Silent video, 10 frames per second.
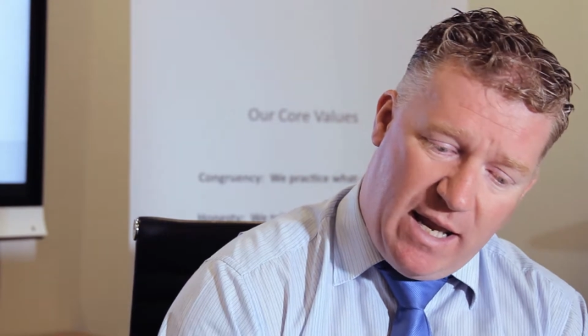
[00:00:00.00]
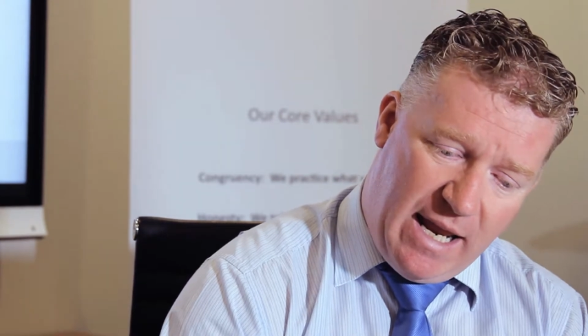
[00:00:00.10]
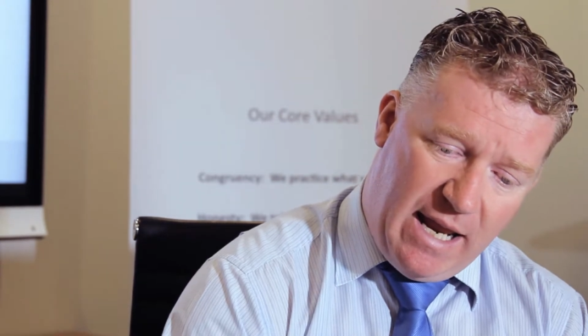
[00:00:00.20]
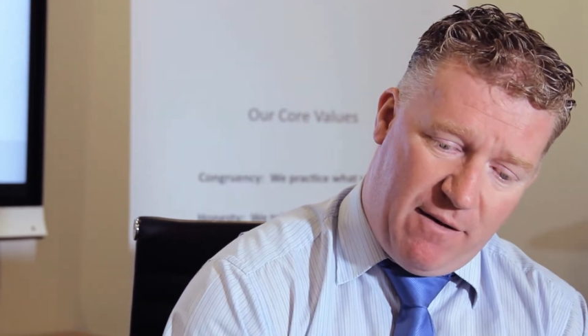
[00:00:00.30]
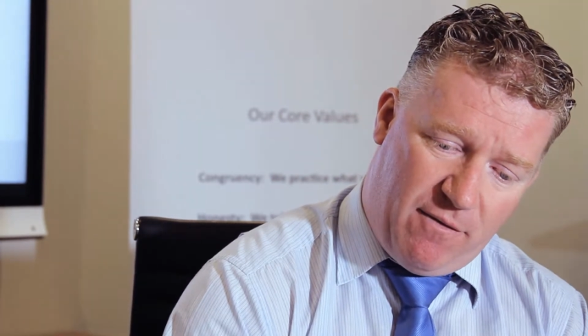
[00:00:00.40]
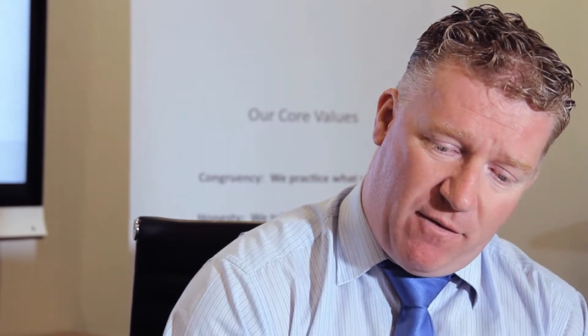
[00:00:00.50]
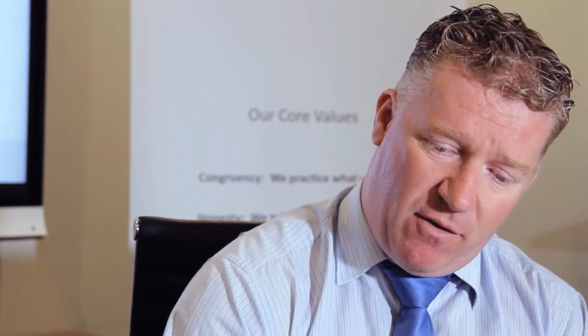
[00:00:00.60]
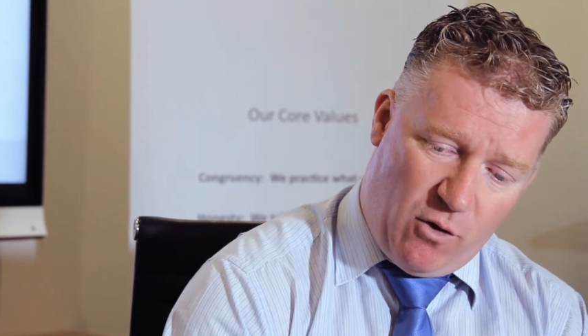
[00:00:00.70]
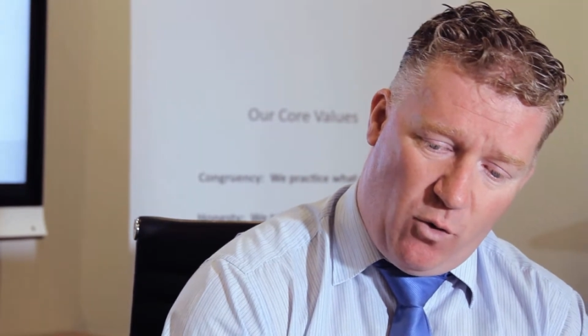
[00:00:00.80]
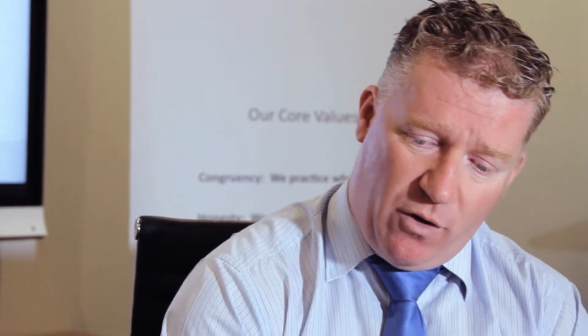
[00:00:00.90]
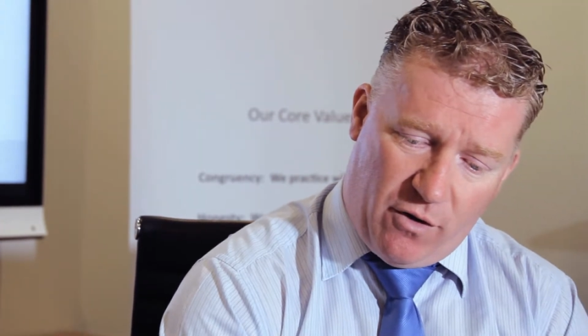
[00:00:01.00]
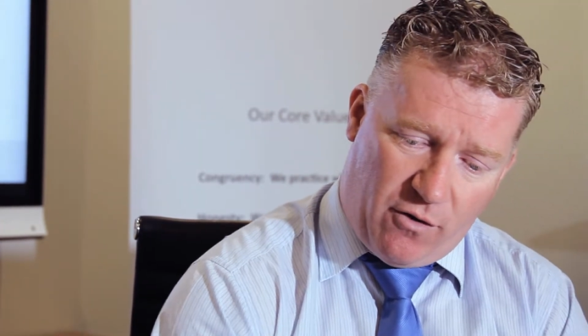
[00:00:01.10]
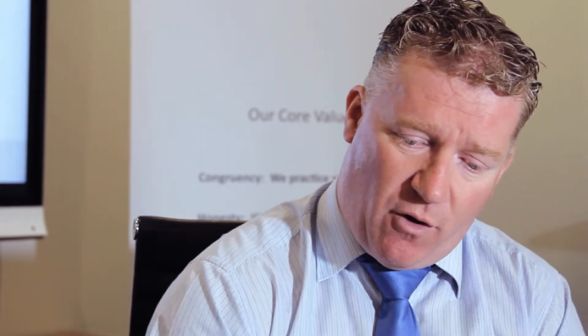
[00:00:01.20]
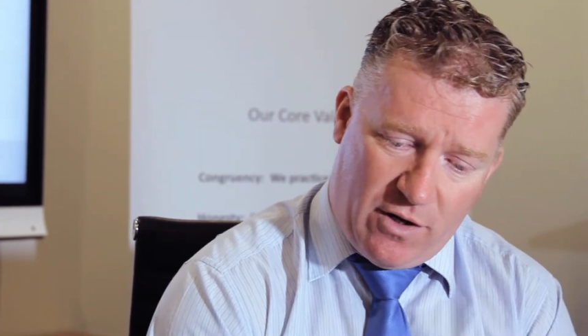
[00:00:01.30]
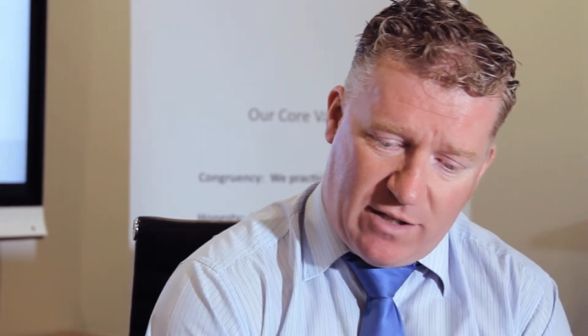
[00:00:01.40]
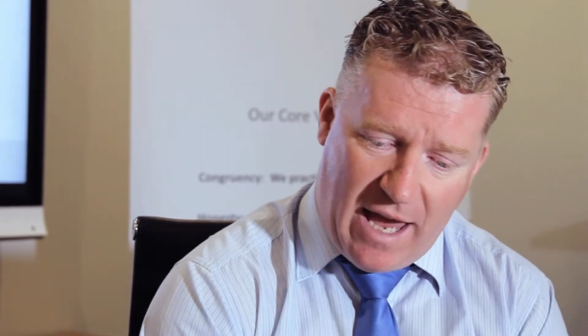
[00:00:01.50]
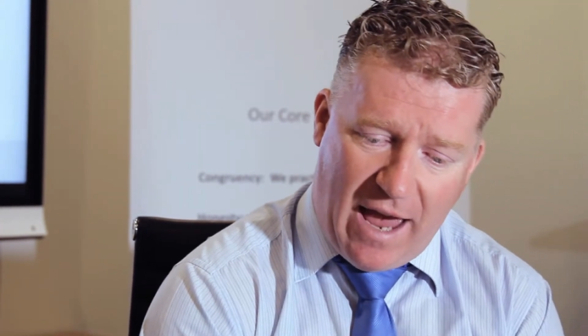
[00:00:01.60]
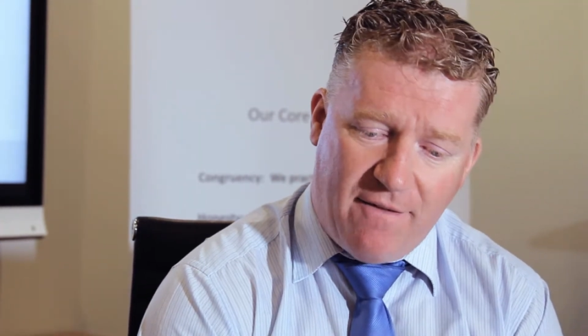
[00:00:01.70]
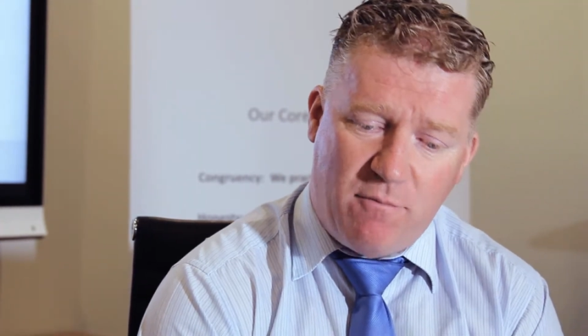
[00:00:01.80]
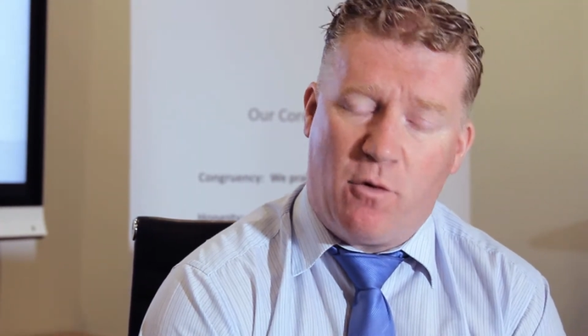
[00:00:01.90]
If all the authorities
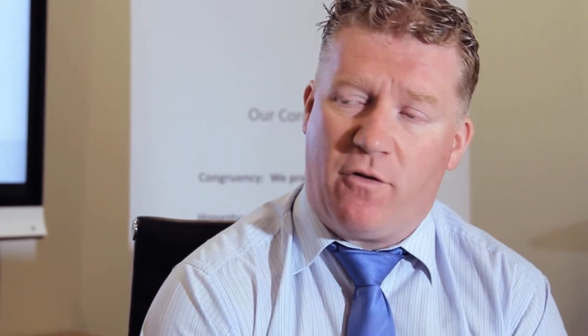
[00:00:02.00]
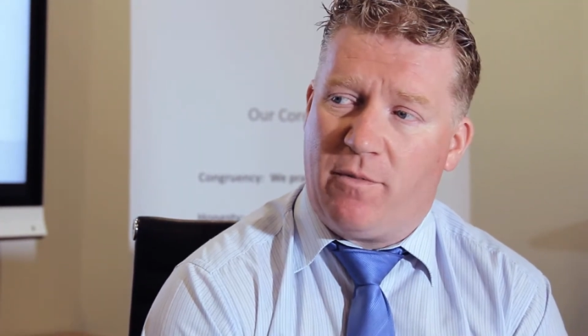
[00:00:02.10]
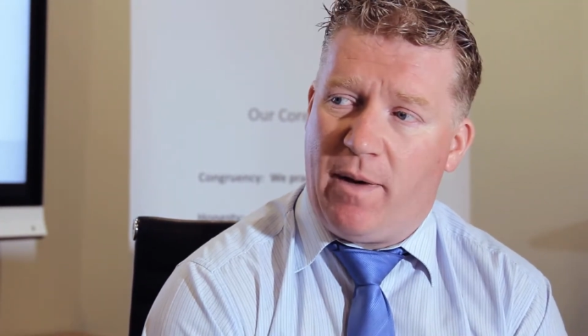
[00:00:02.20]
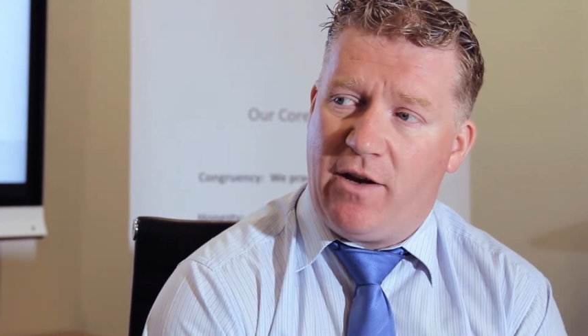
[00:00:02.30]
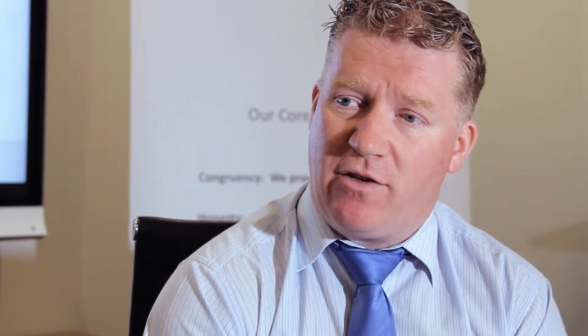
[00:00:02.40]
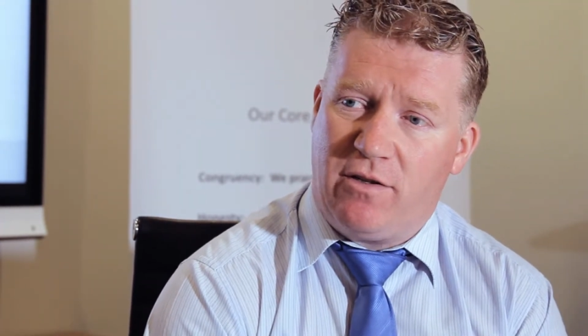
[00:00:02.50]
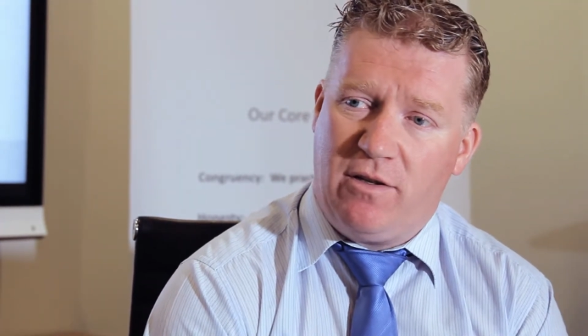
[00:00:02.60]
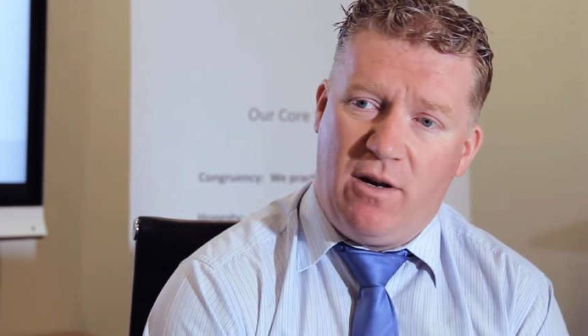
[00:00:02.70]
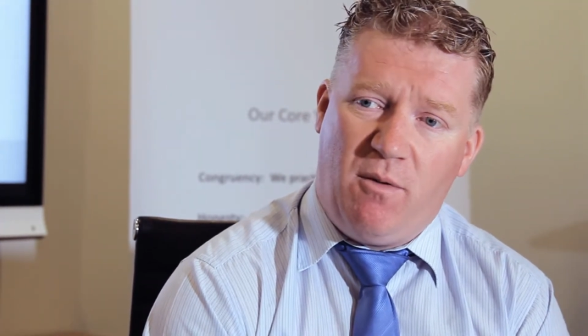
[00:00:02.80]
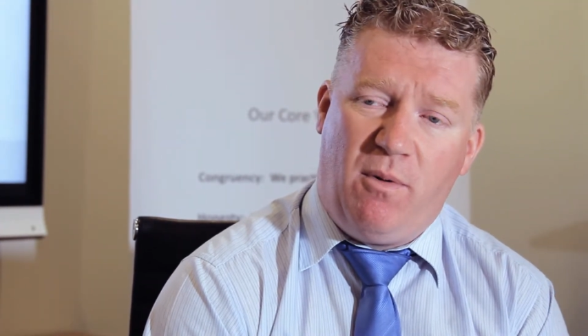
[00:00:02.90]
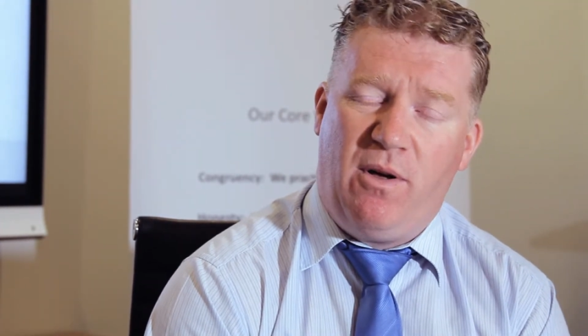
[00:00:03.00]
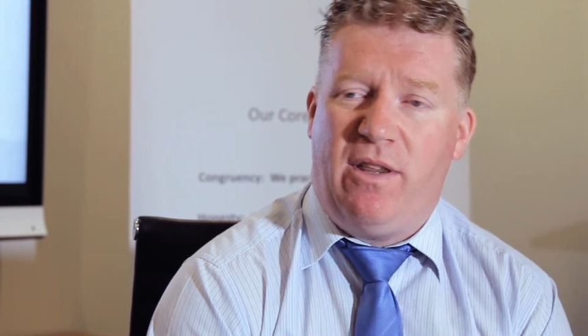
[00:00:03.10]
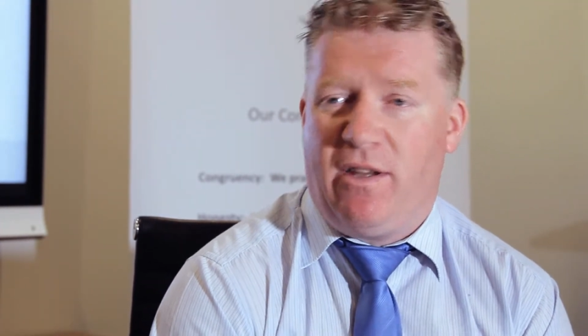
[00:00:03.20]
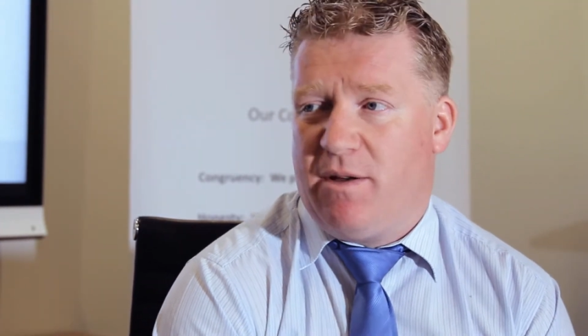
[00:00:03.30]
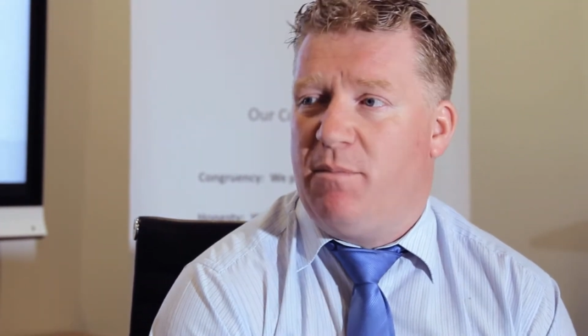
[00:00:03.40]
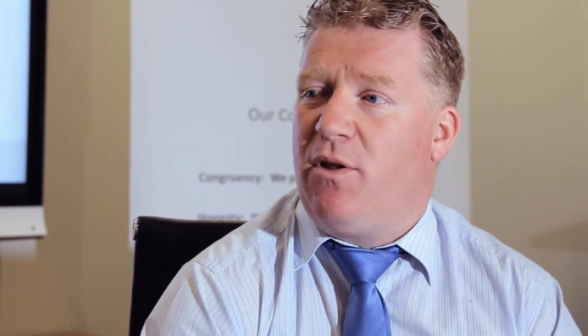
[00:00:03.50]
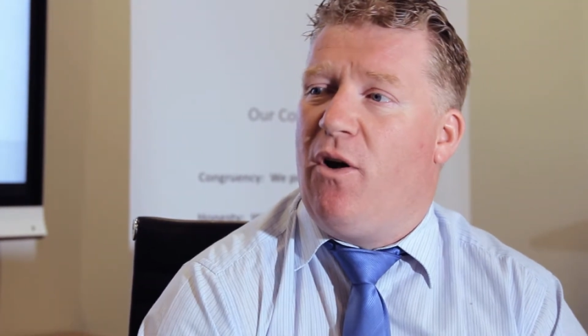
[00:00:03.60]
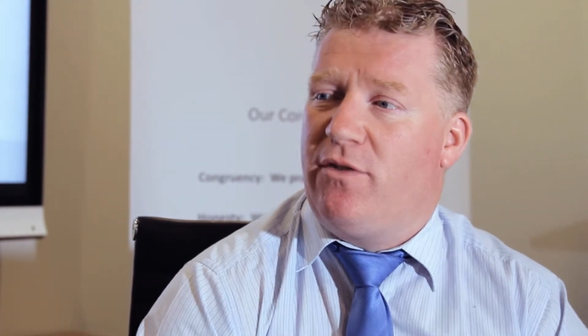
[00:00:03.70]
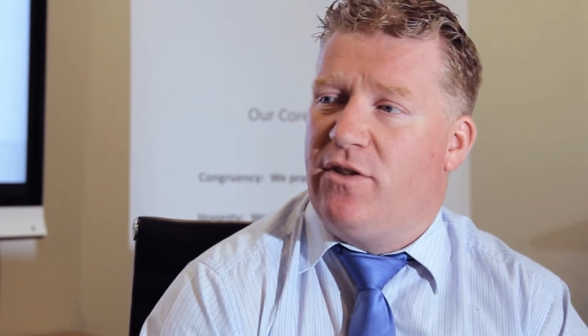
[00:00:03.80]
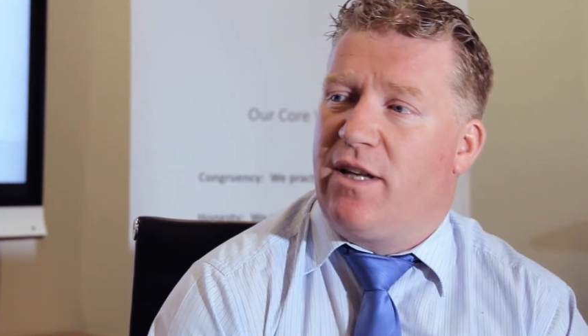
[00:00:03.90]
have more information, well, then
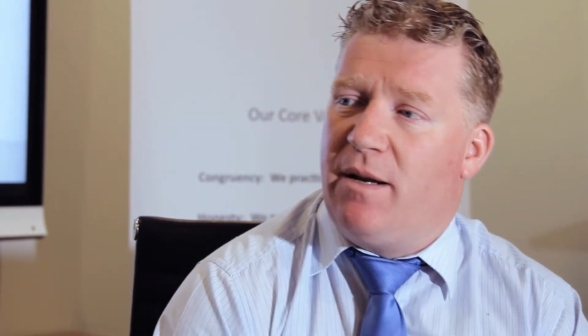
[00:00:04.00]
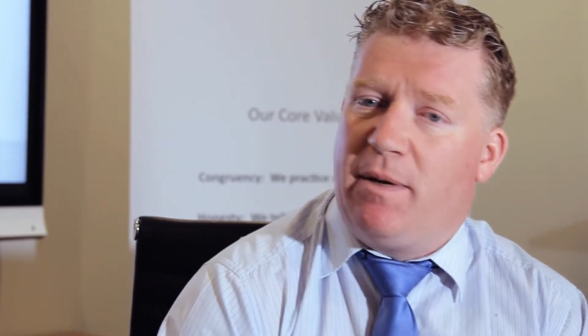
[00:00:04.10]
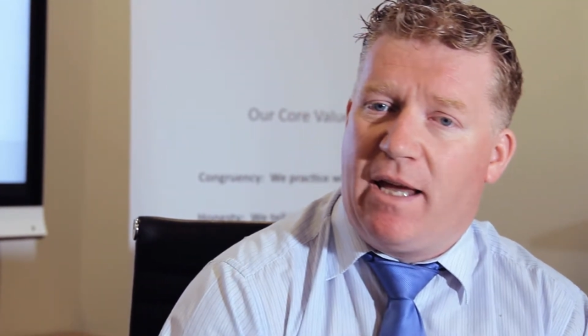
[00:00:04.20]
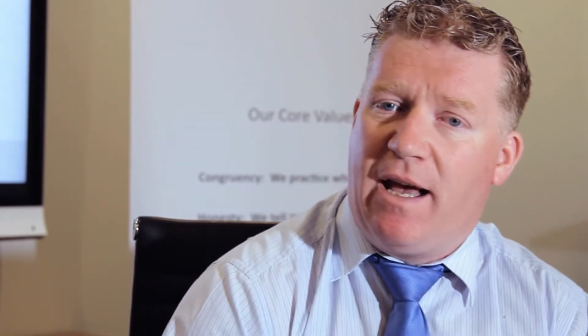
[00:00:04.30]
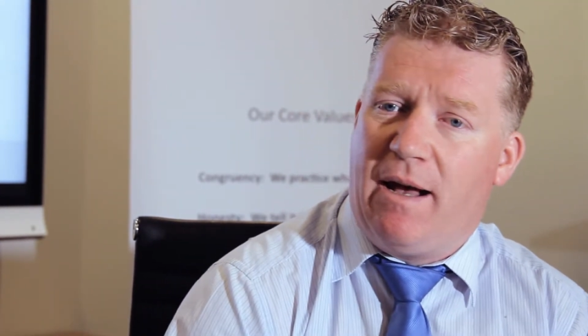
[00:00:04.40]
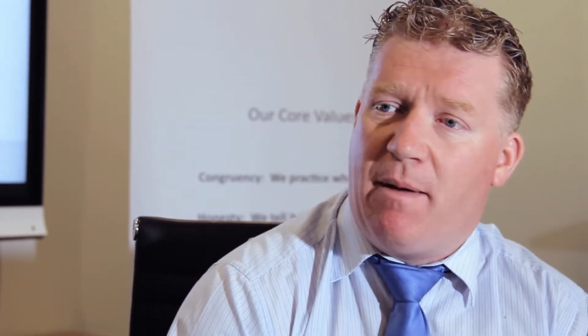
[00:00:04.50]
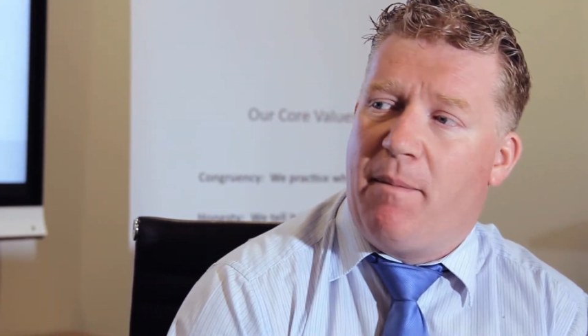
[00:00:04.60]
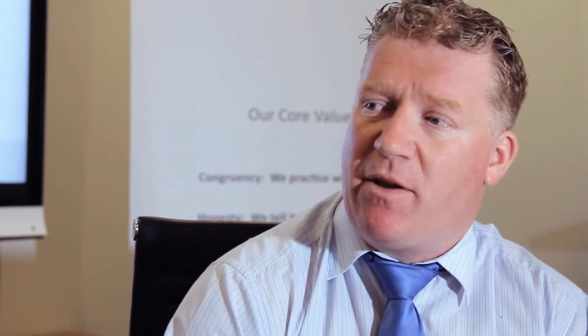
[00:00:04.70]
compliance is going to become a